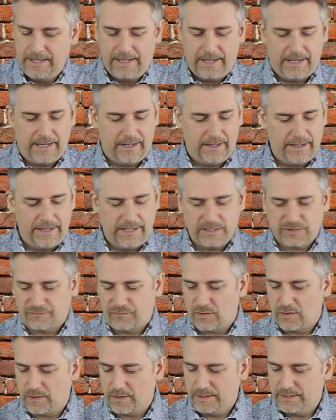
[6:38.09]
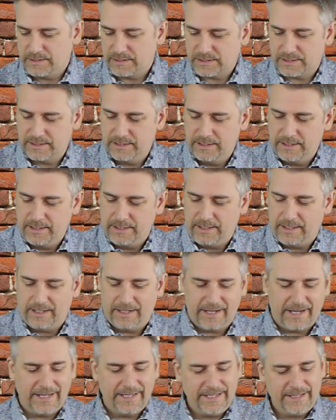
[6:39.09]
As far as
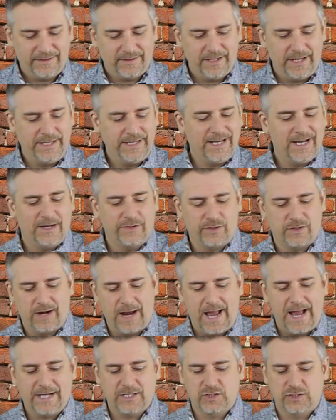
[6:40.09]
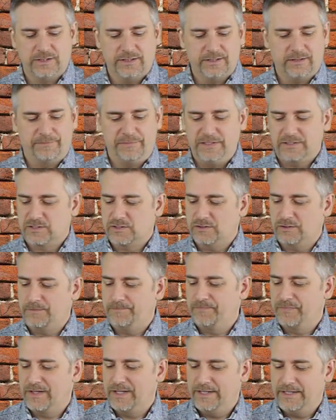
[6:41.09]
any other action of the
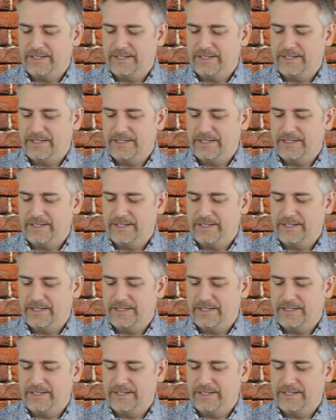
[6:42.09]
pistol,